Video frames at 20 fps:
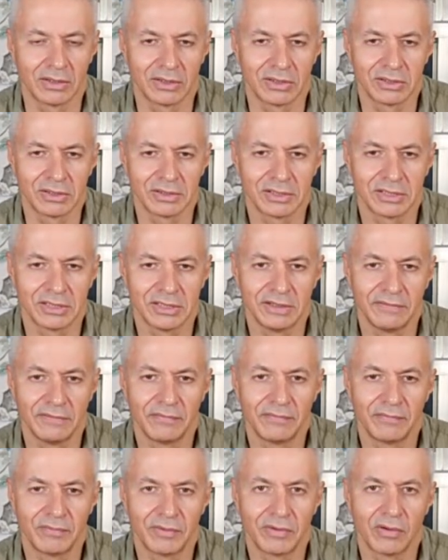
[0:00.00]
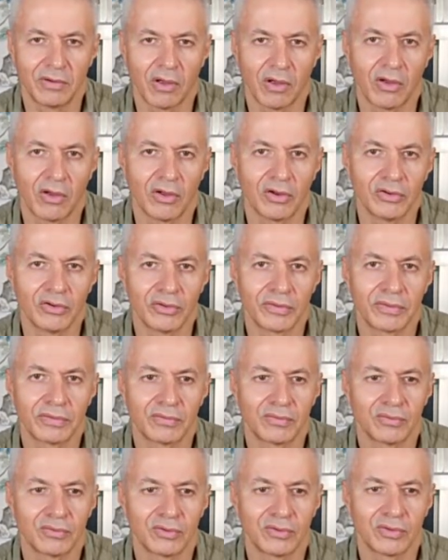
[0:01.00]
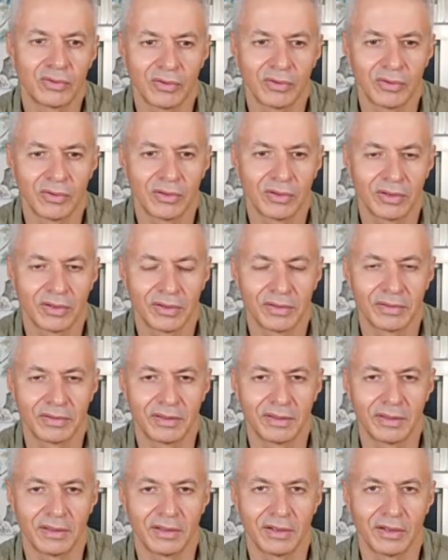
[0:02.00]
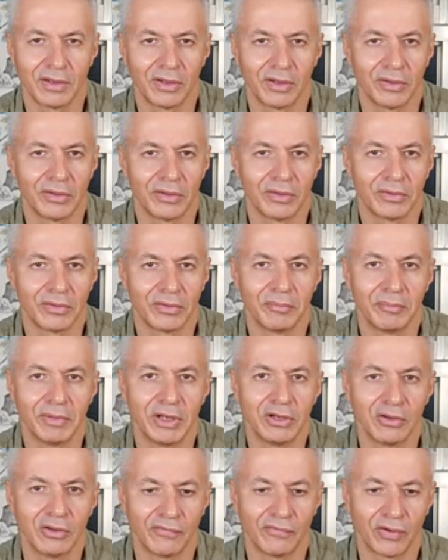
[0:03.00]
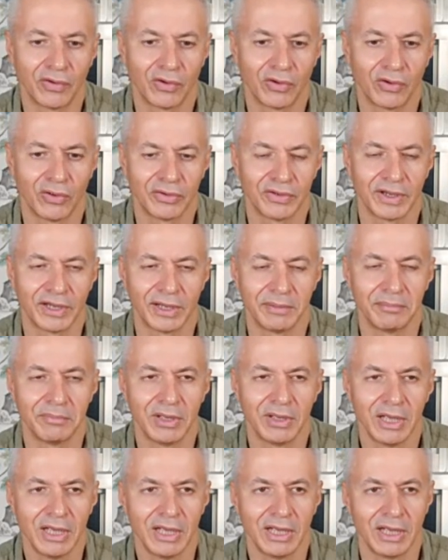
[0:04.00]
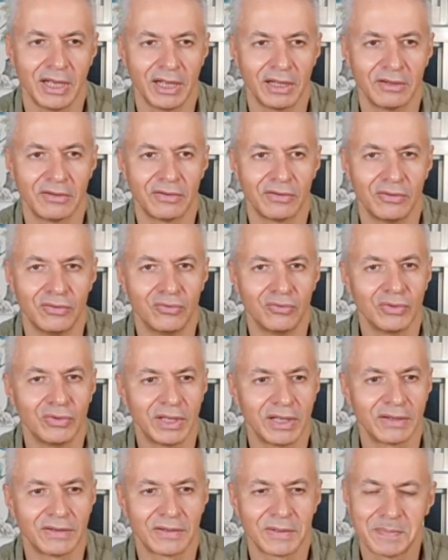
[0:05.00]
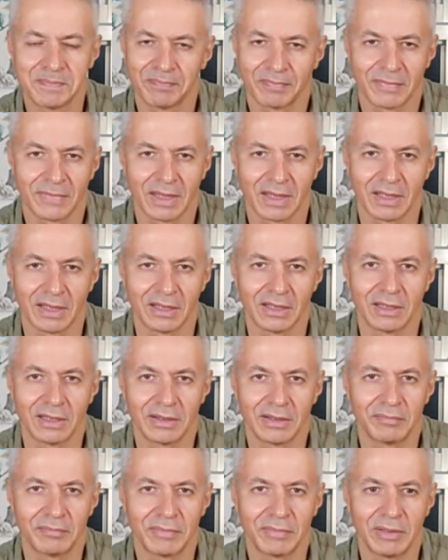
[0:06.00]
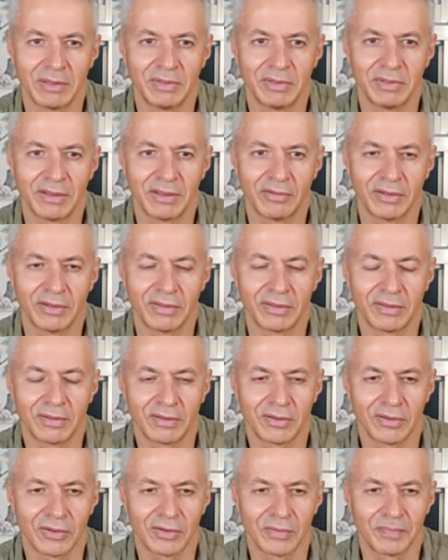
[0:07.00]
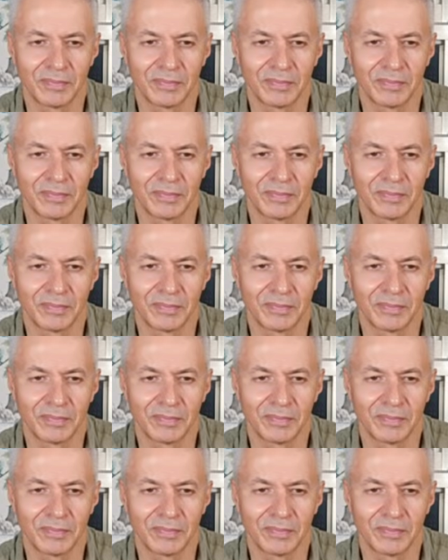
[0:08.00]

she understood the man of her time and knew that maybe there is a